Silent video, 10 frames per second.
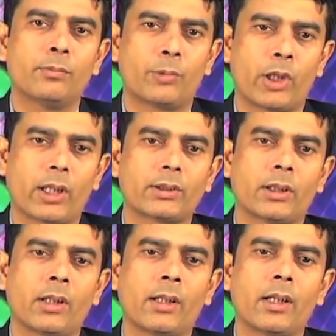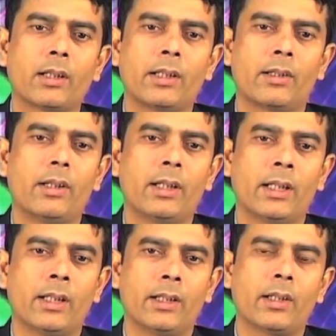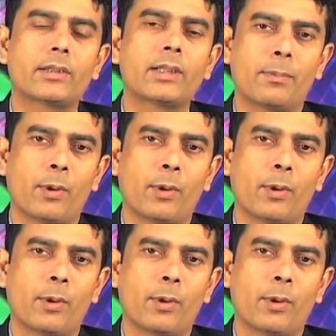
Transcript: protection under the industrial